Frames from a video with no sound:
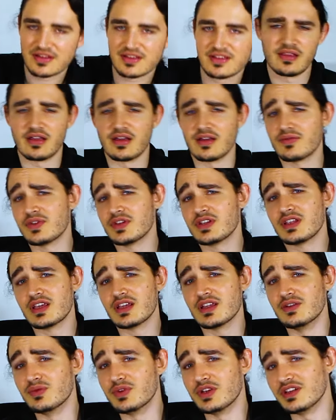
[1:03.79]
The oven
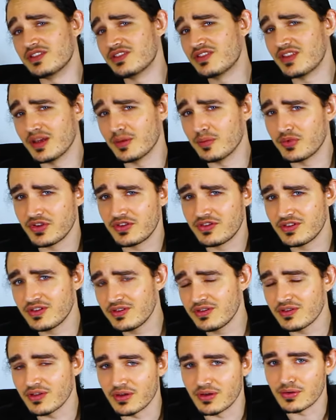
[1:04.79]
can reach
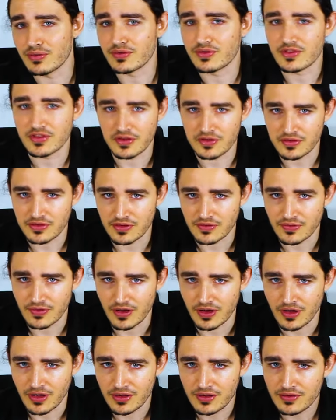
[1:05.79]
temperatures of
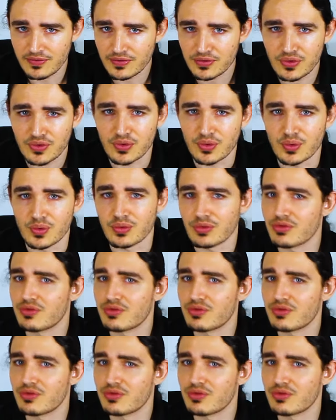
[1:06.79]
65 to